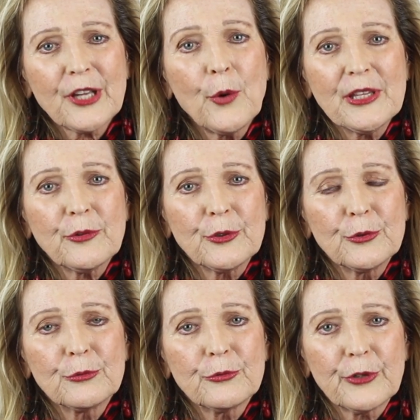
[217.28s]
going
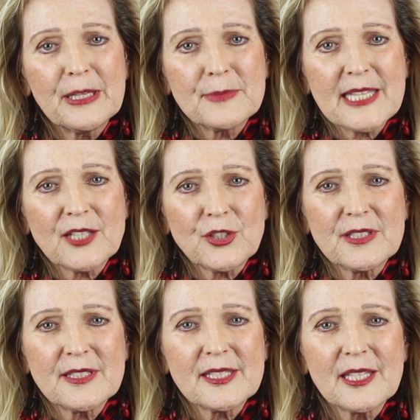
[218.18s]
through freedom
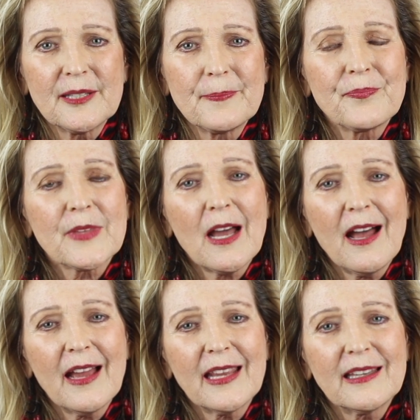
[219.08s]
sessions,
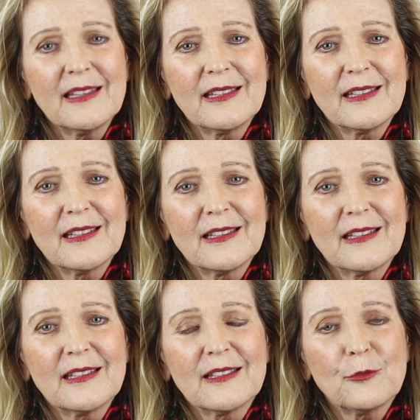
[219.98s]
I
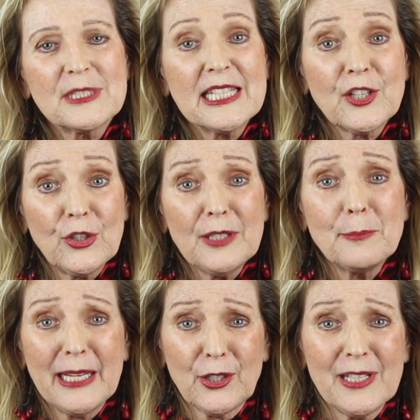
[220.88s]
was in a good
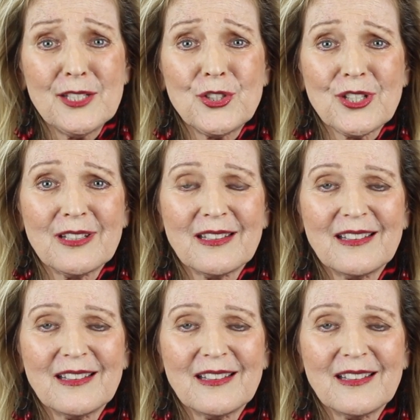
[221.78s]
marriage,